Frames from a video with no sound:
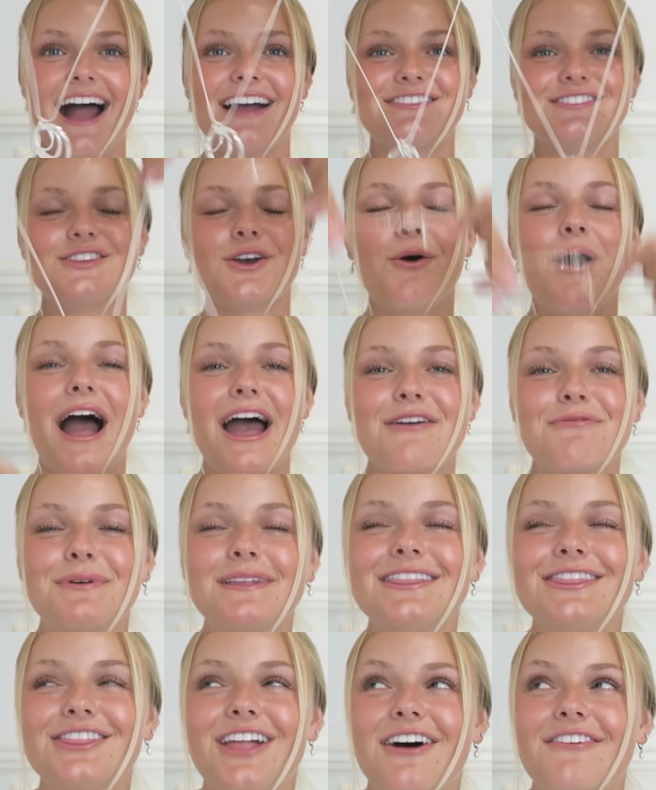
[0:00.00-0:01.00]
So I've
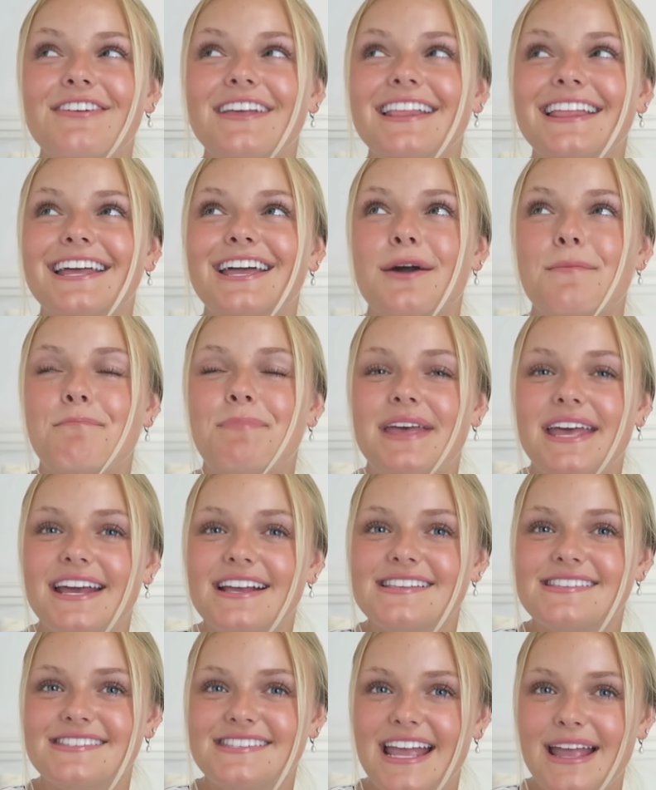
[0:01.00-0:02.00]
been loving like a
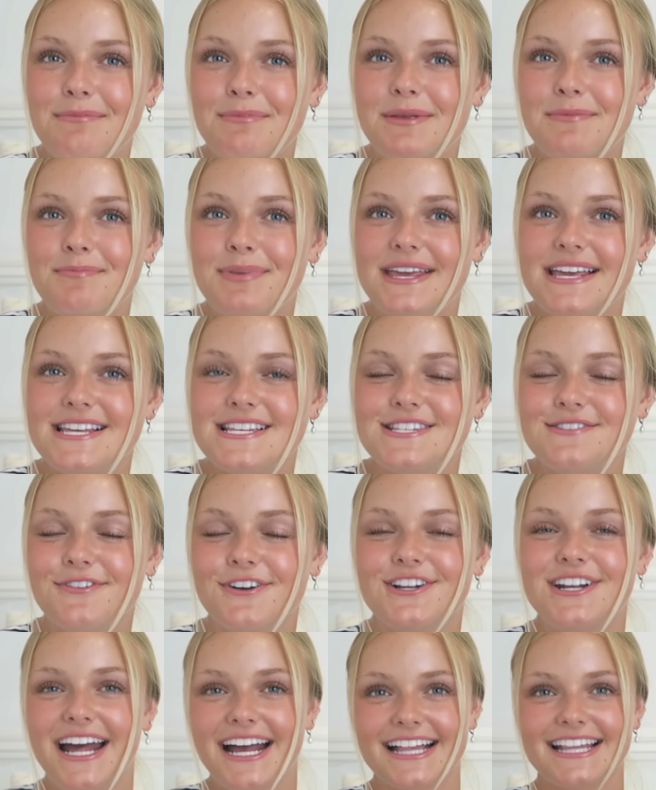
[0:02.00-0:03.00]
big statement piece
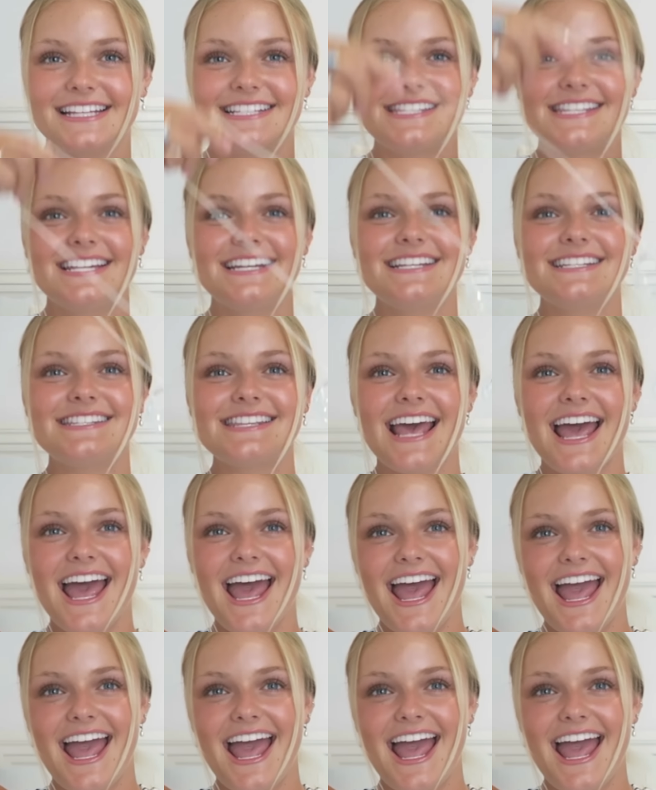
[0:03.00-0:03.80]
for necklaces,